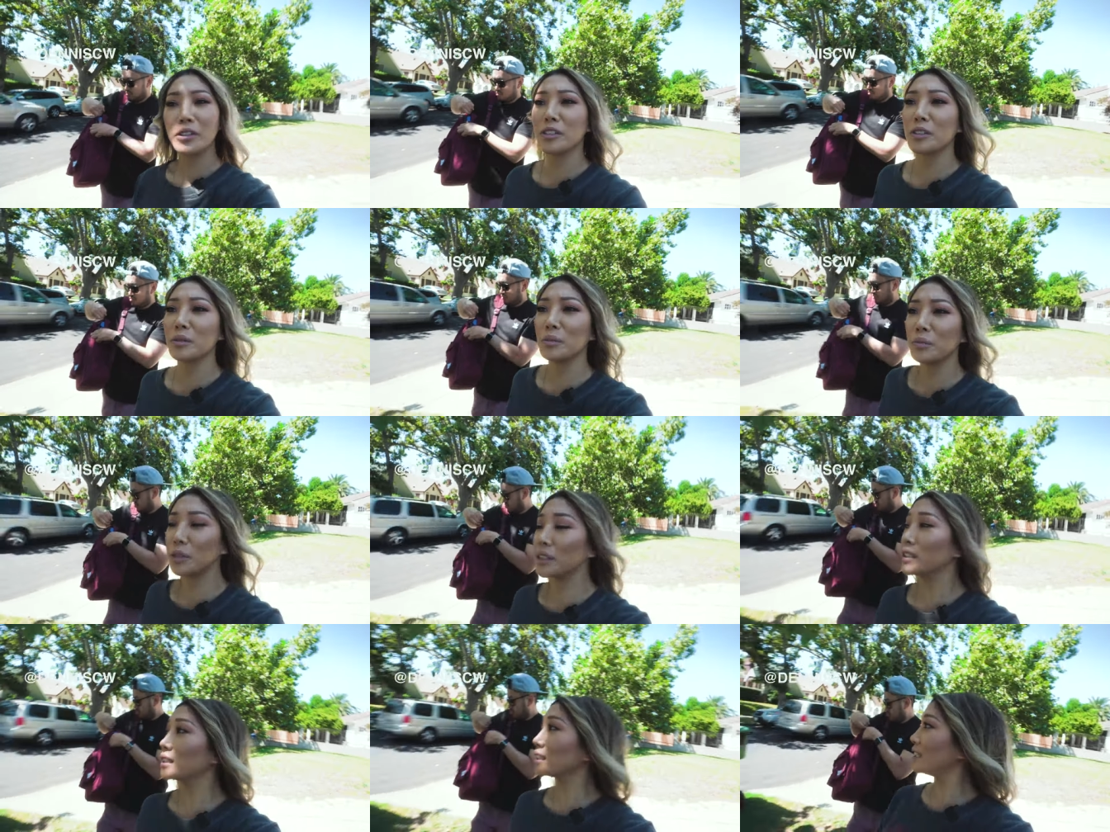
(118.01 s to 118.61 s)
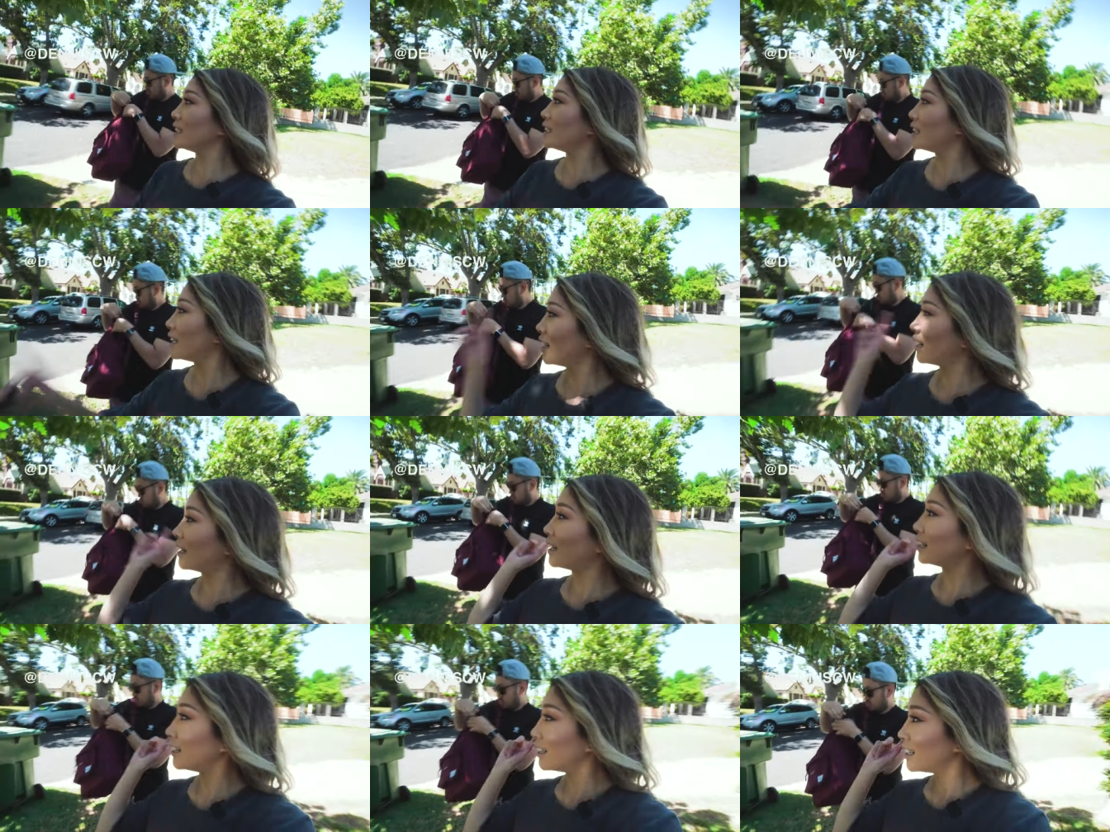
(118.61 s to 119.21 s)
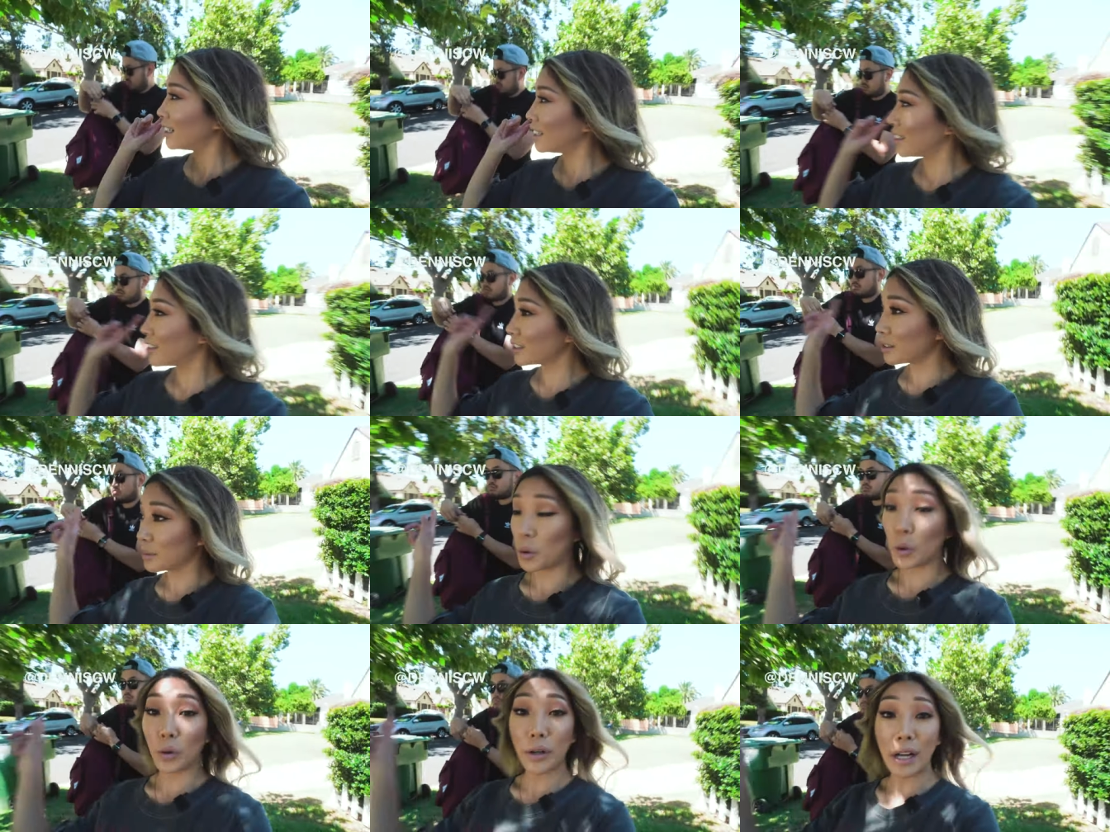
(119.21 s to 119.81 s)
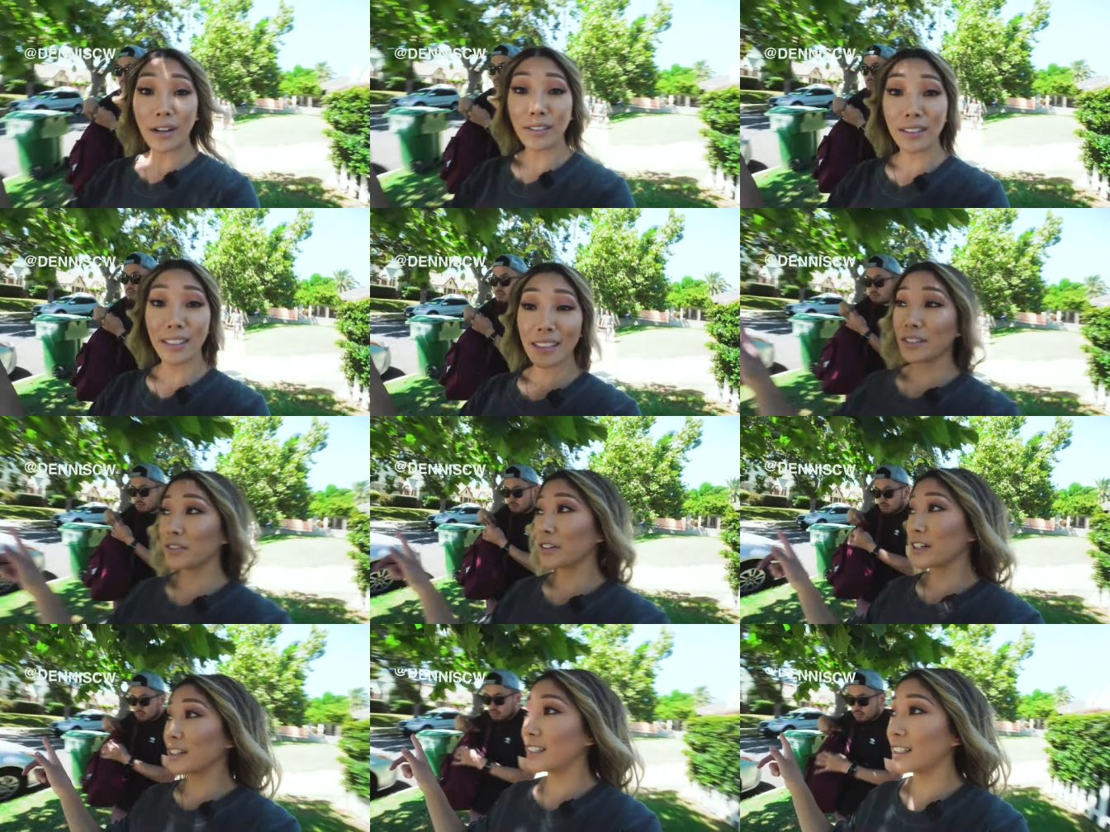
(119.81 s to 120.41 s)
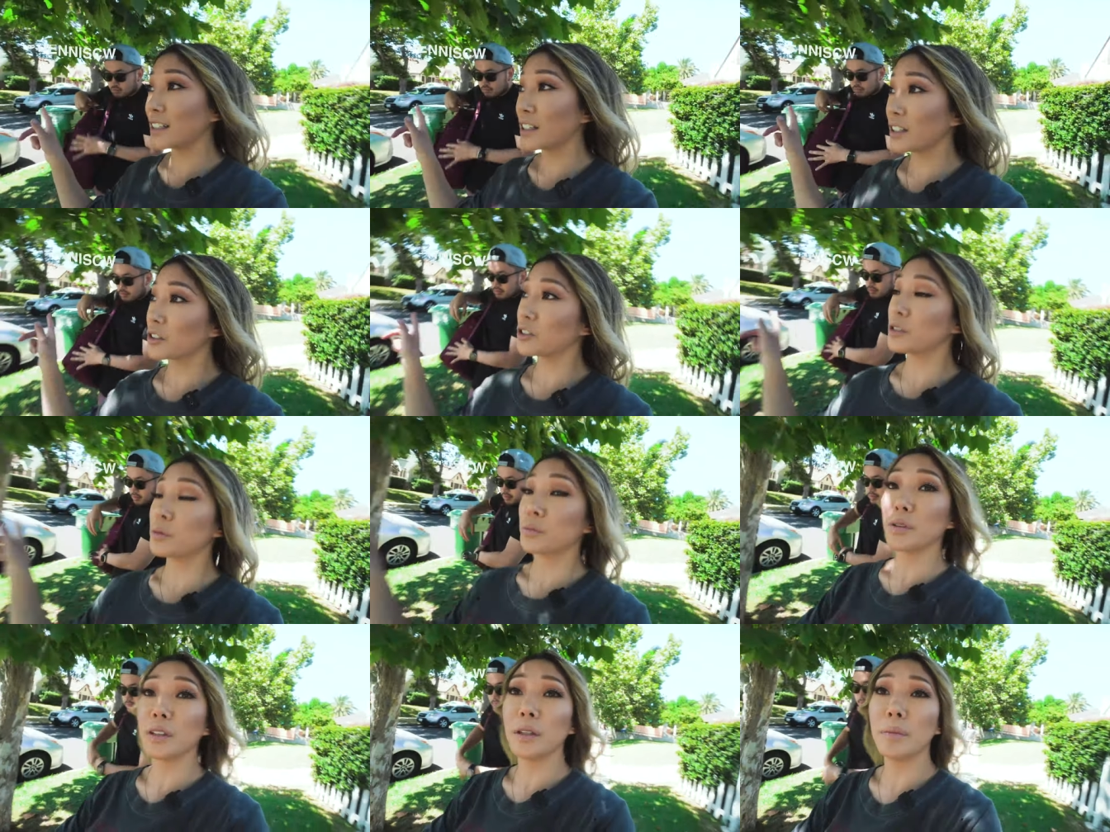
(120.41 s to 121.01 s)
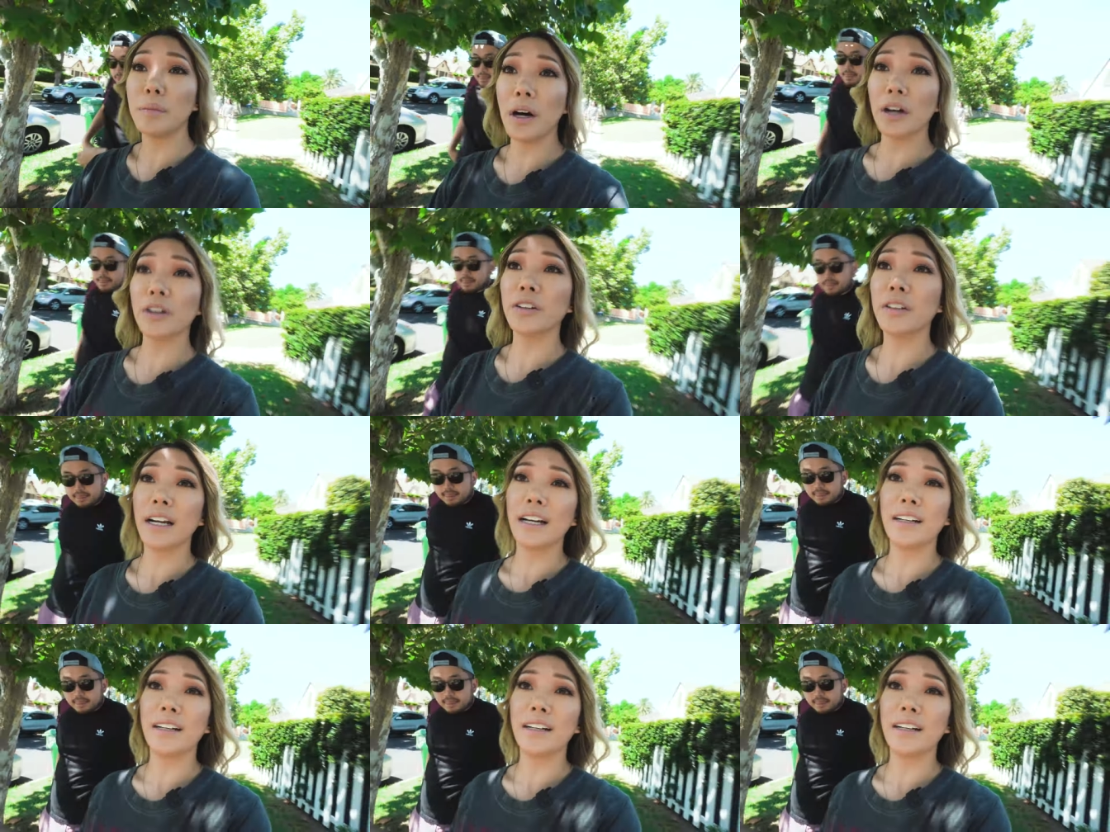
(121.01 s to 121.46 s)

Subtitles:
There's some really, there's some old houses around here and there's some really modern